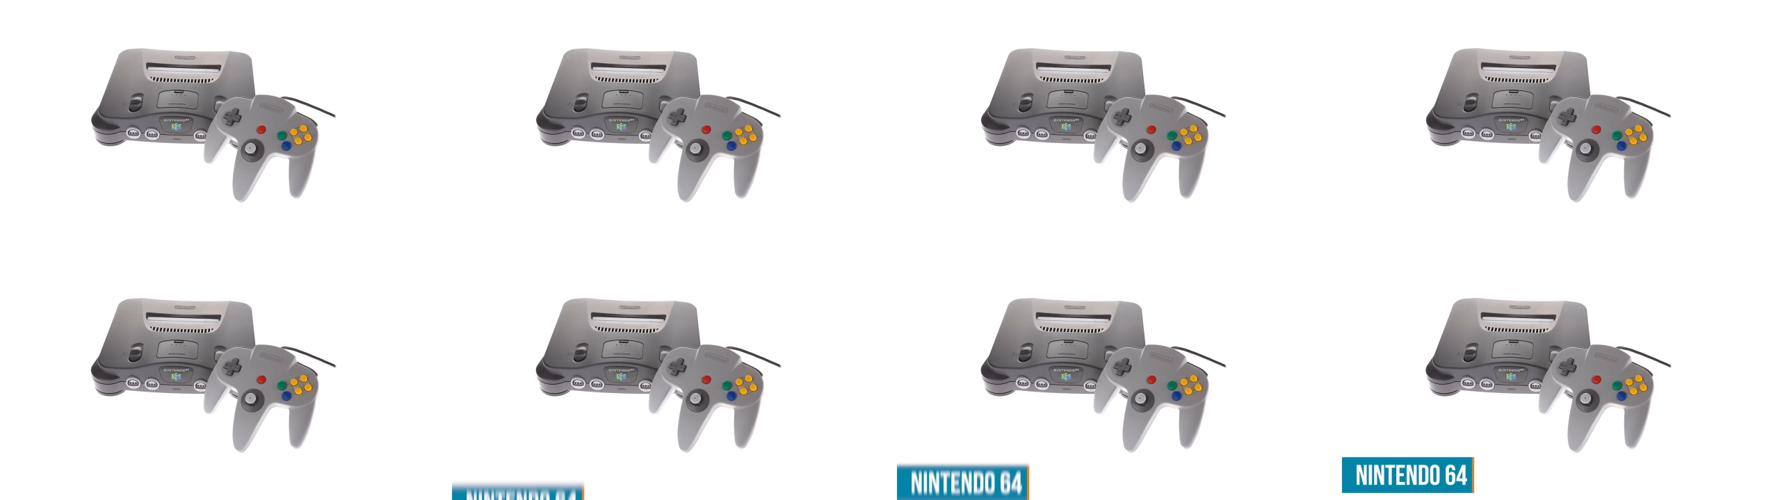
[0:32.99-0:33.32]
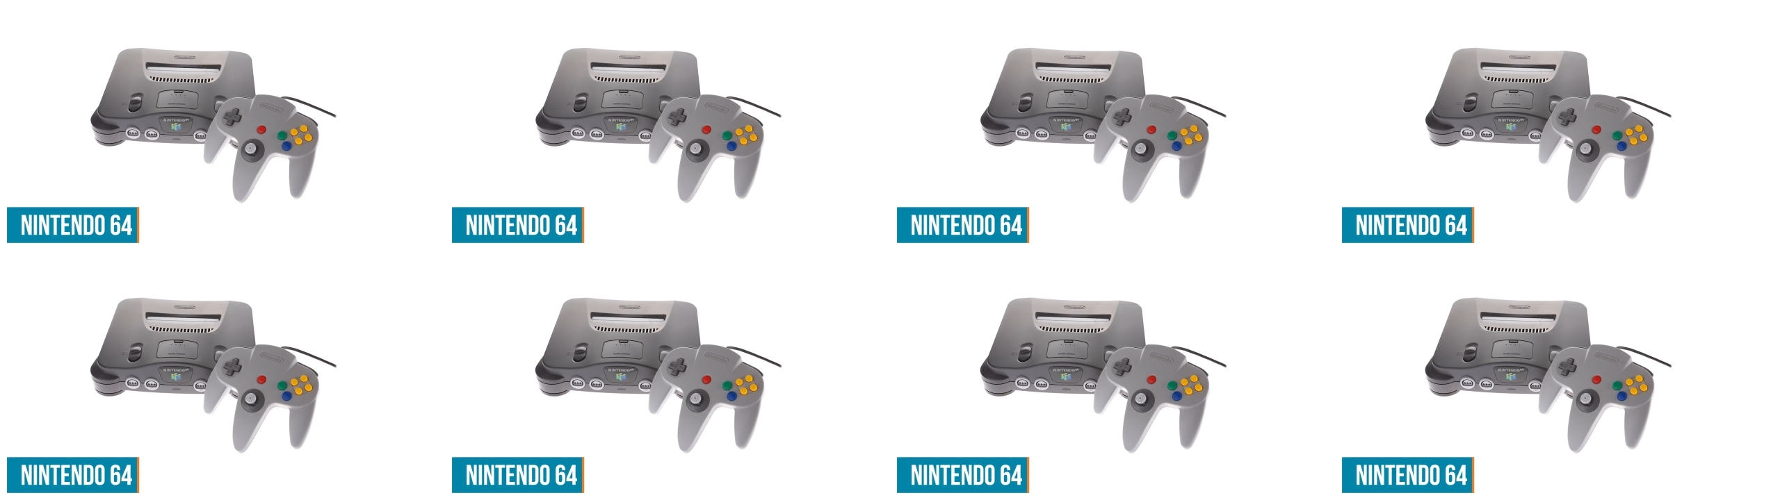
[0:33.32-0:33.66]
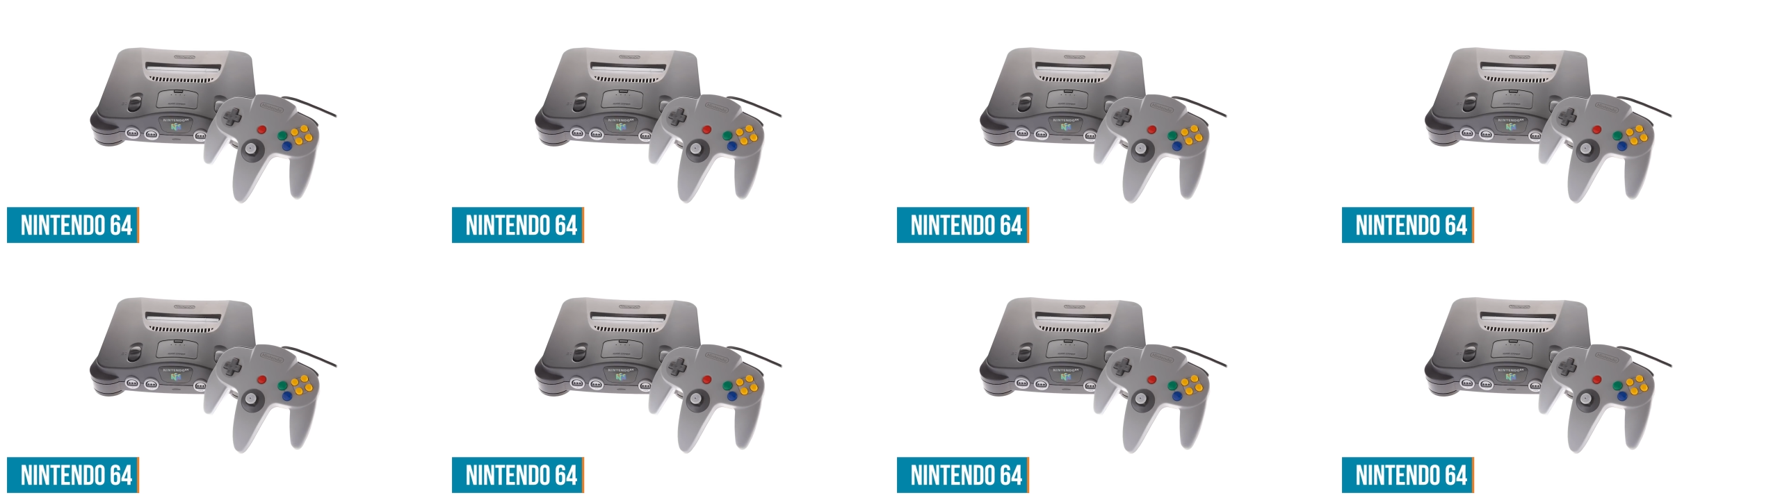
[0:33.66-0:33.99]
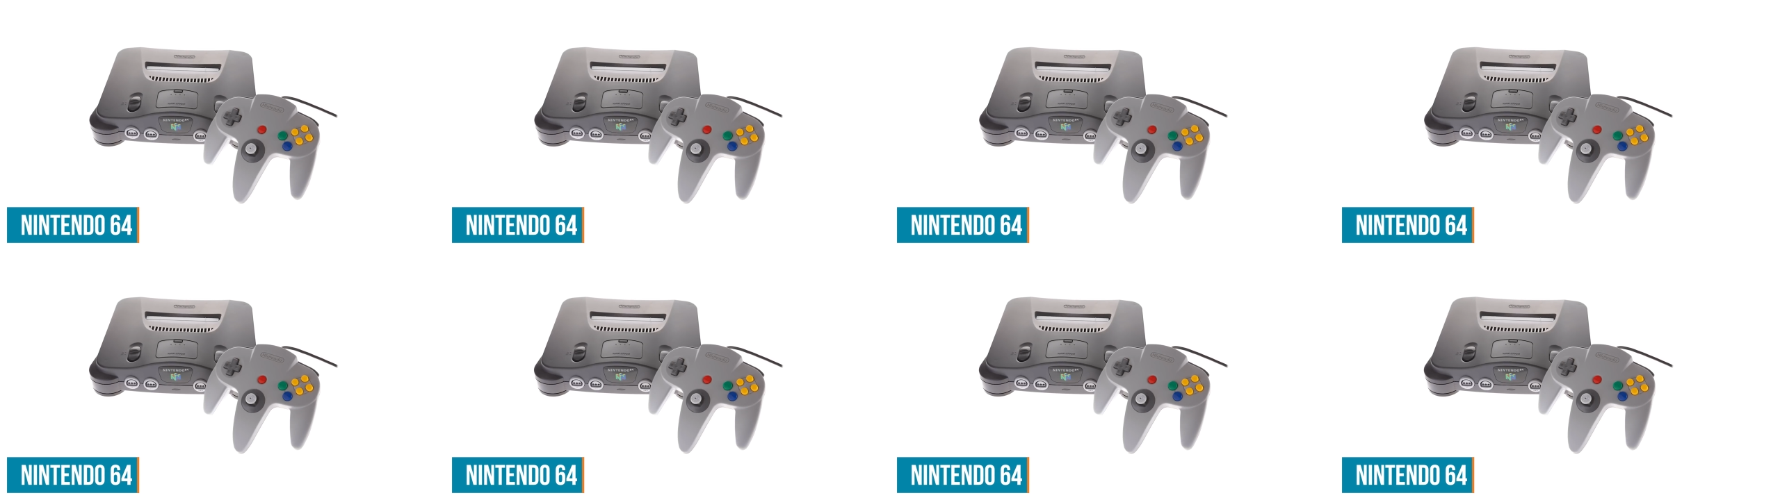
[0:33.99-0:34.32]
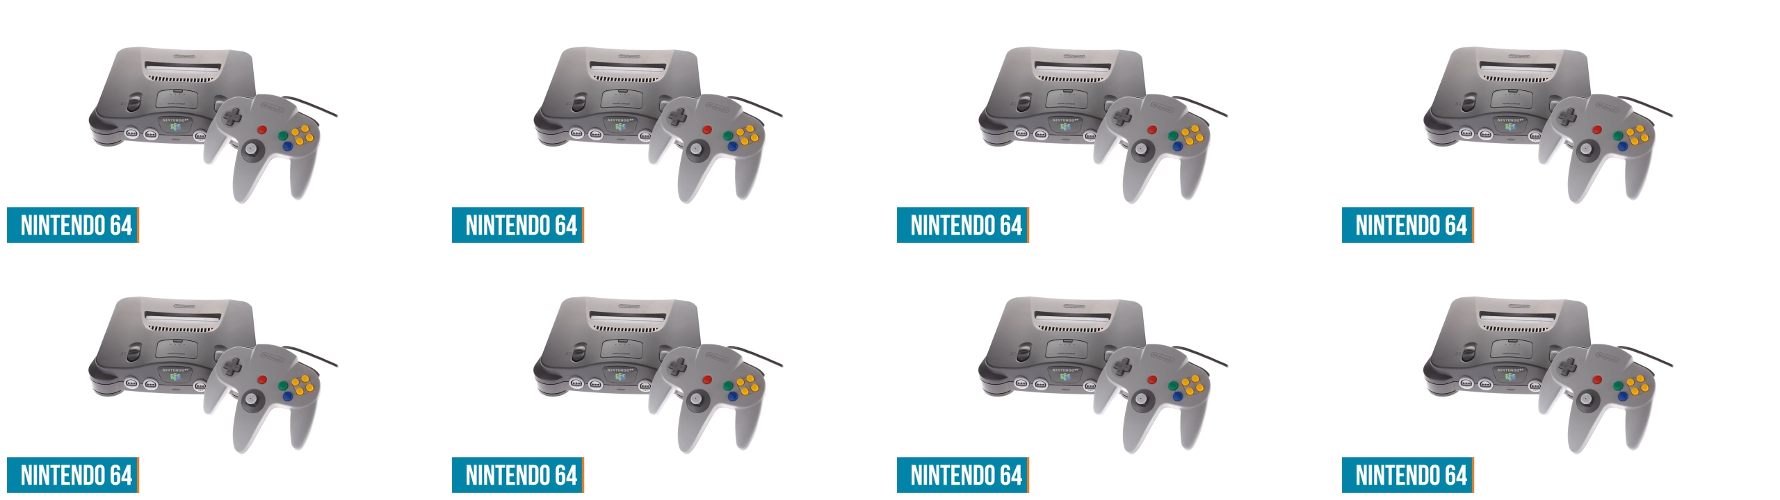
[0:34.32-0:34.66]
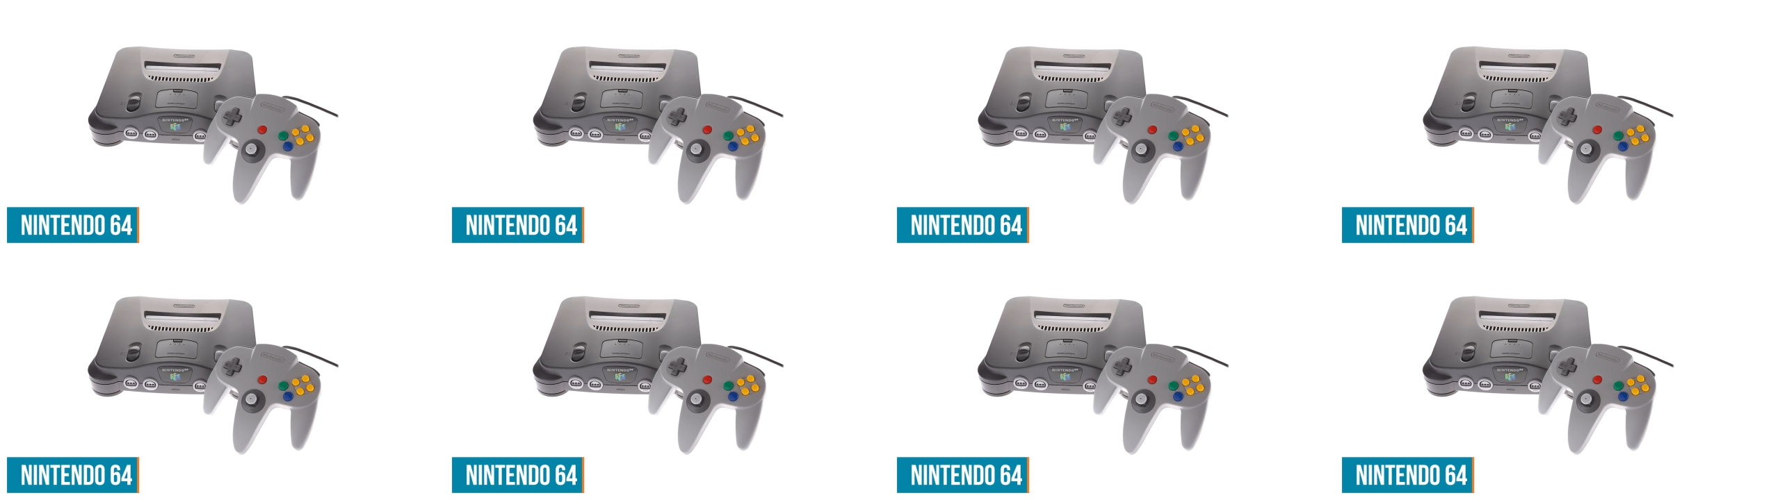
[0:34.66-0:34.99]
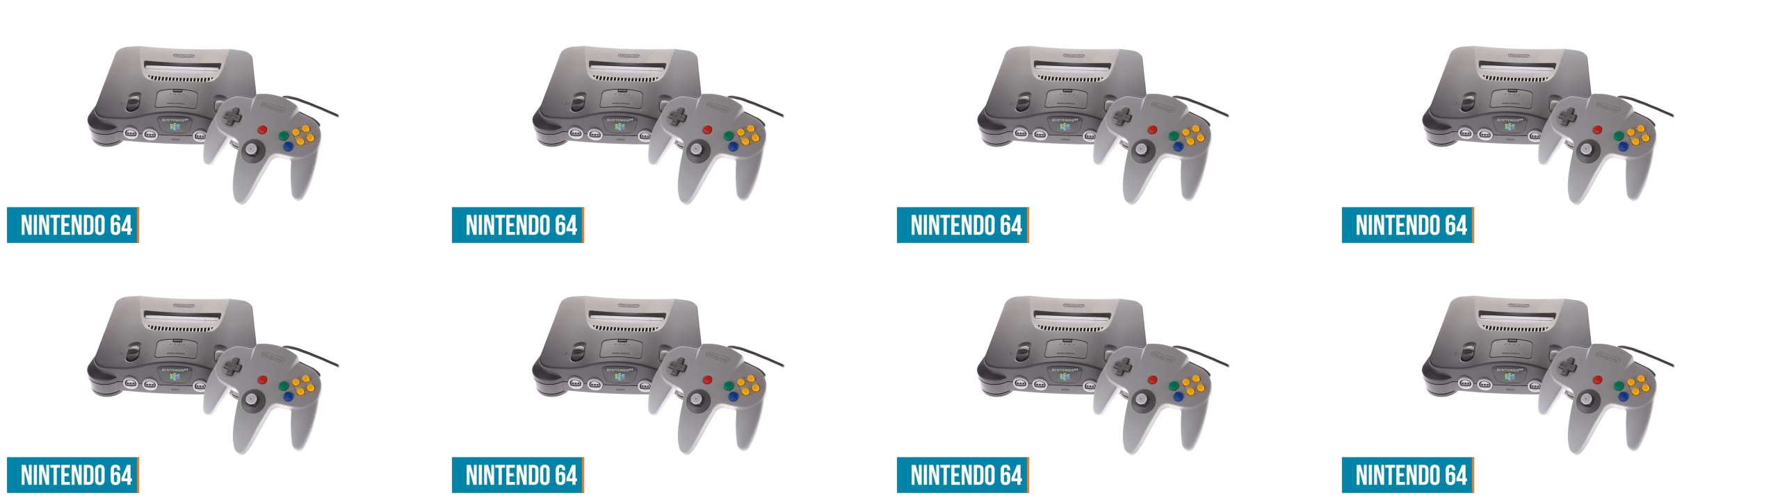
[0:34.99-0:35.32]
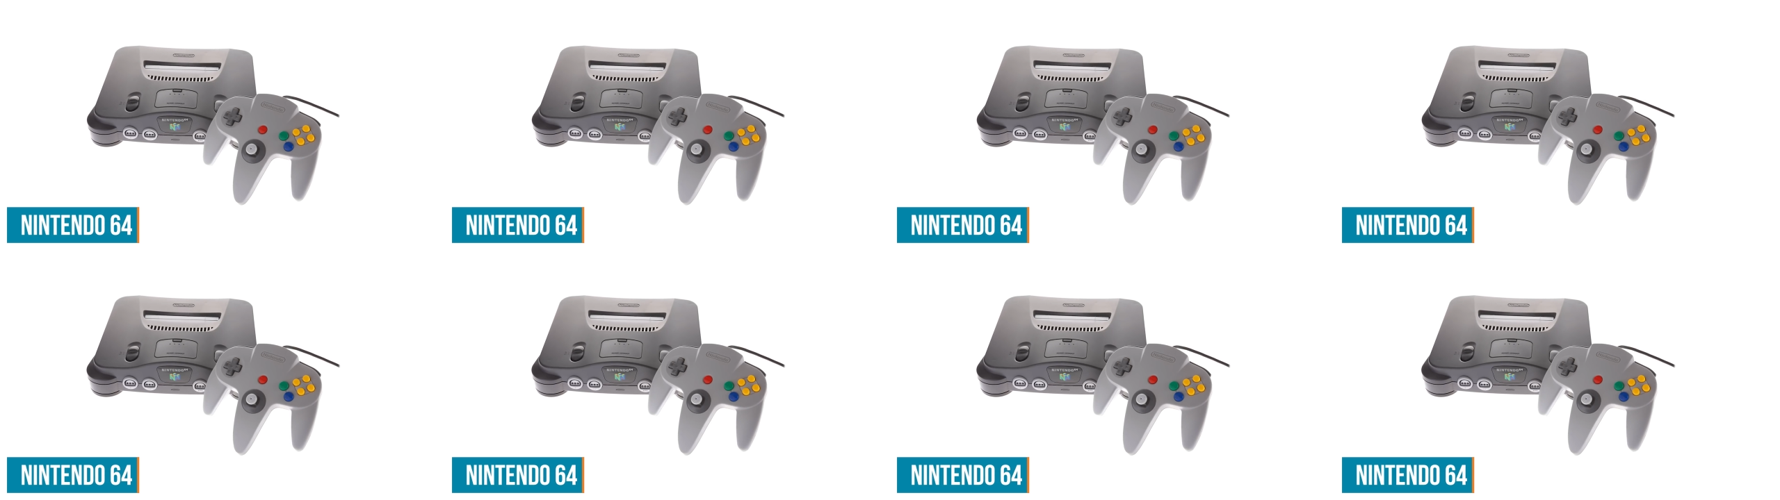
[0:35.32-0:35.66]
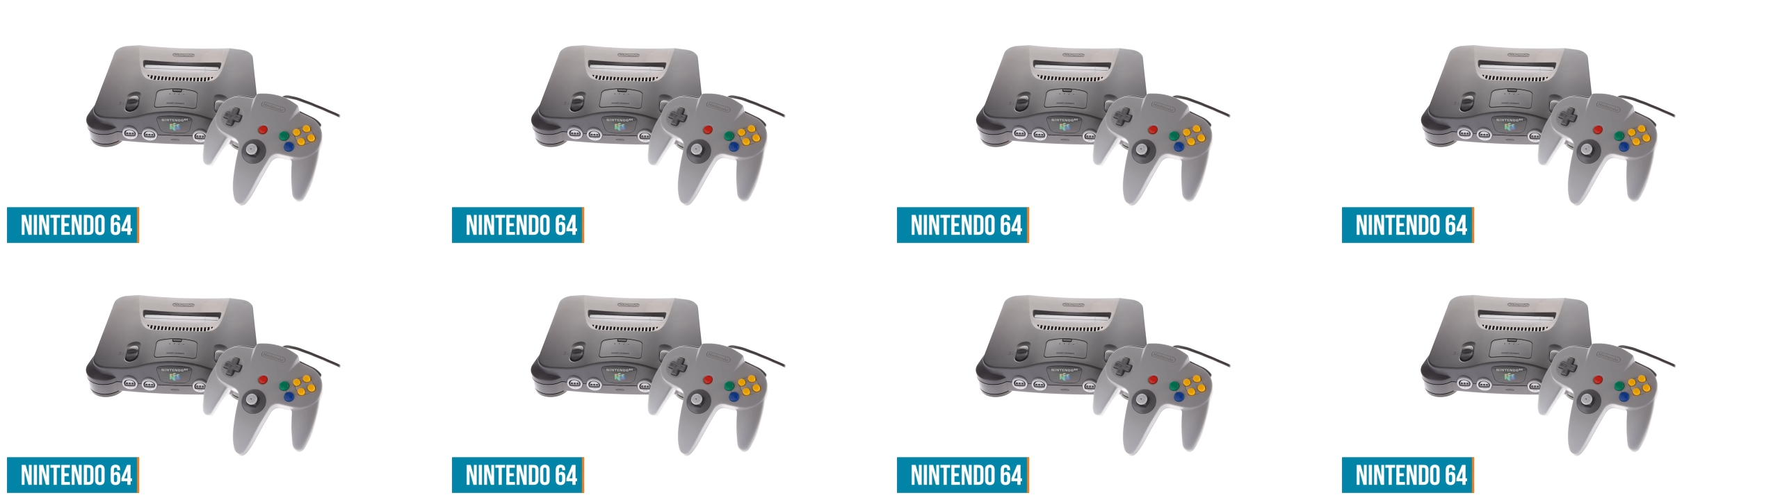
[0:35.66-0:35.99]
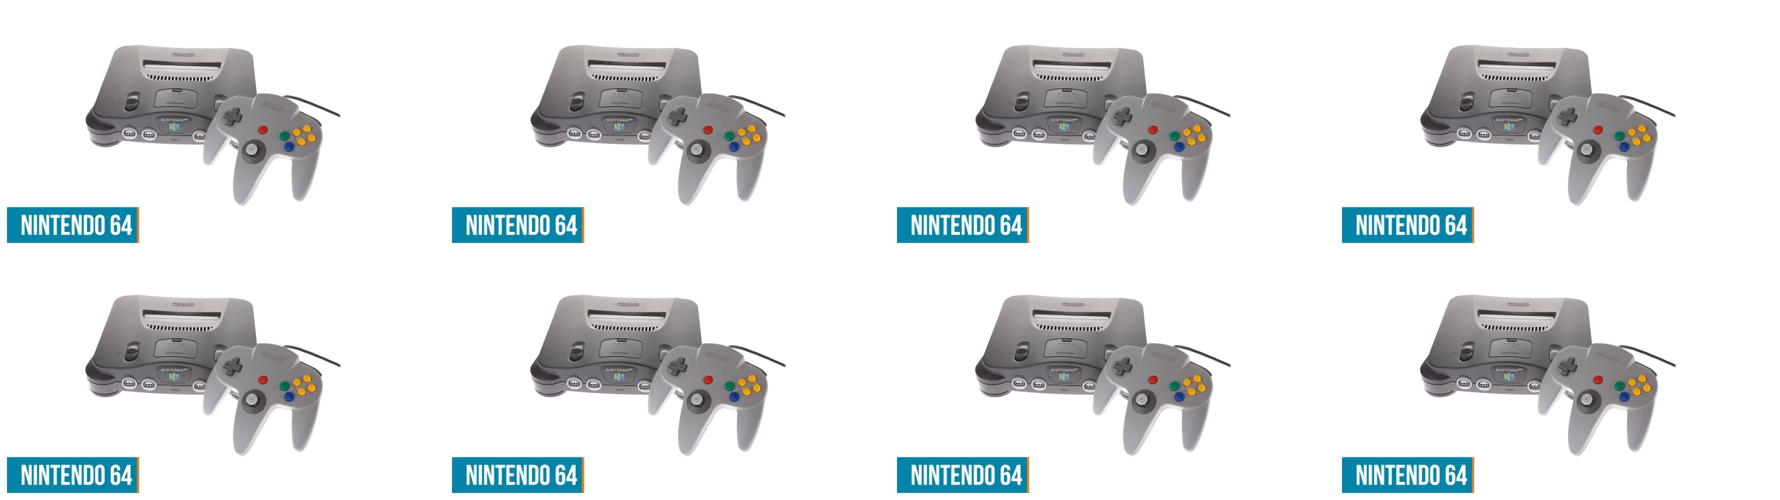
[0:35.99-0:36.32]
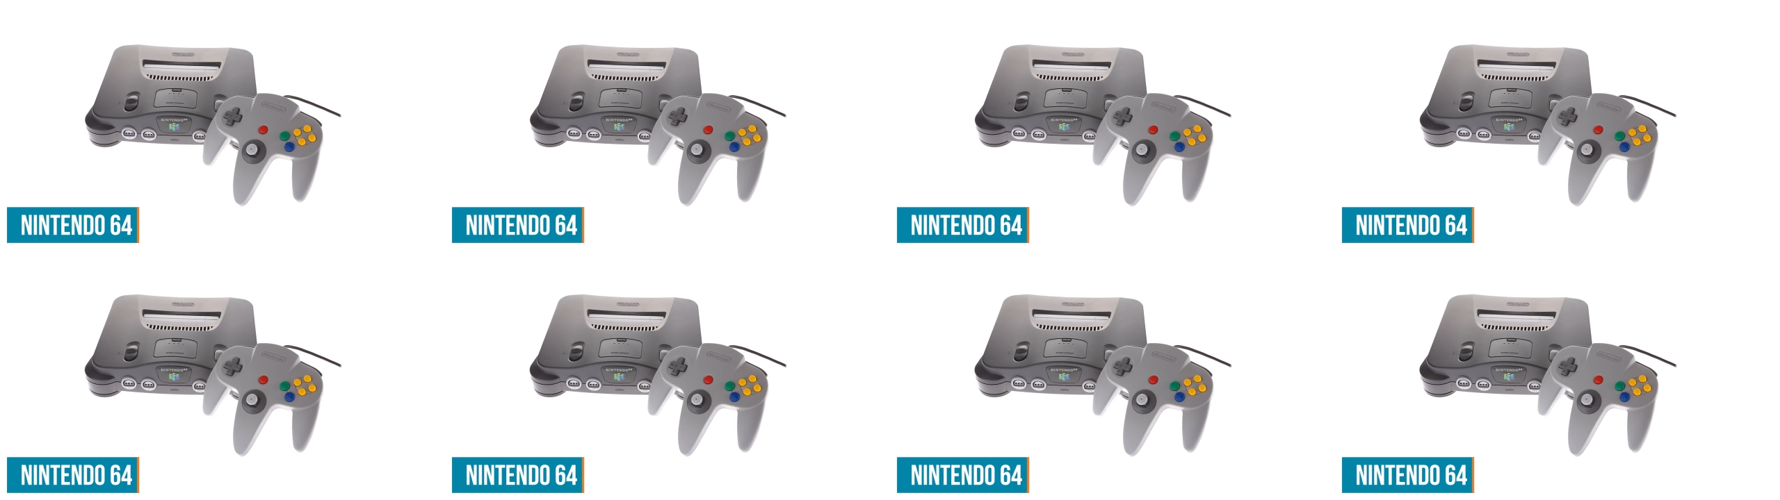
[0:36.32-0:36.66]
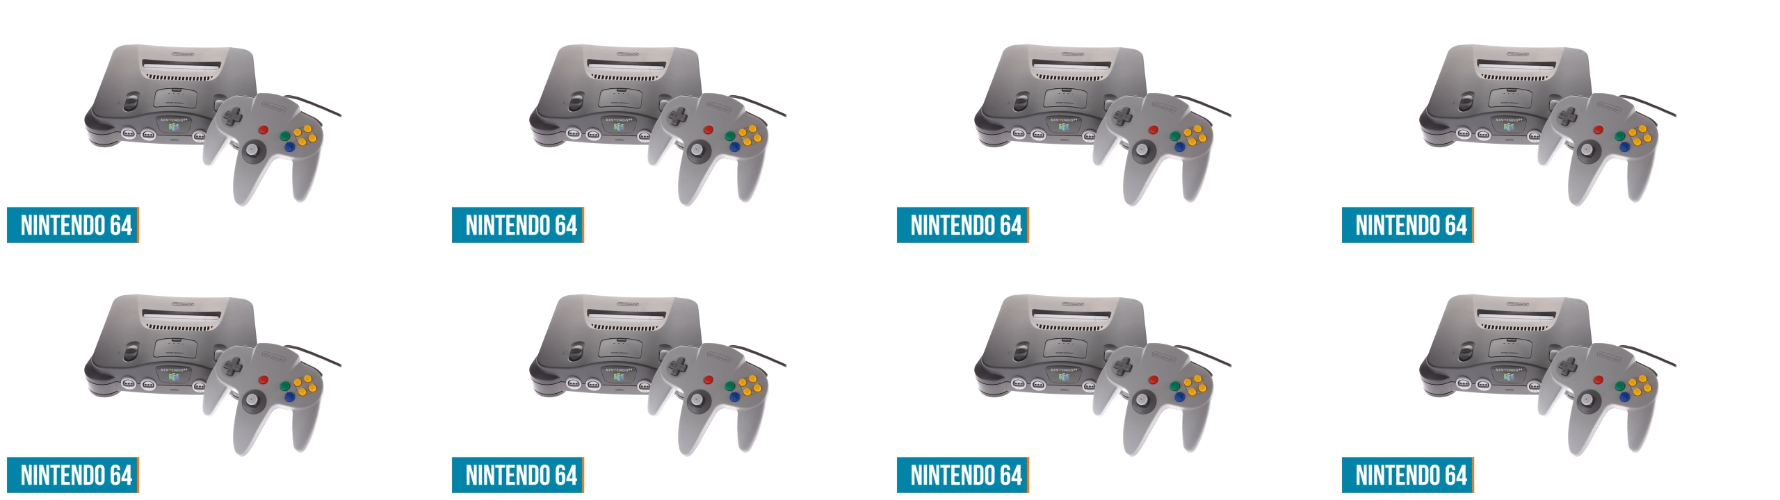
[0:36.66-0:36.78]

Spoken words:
No face is visible, so there are no lips to read.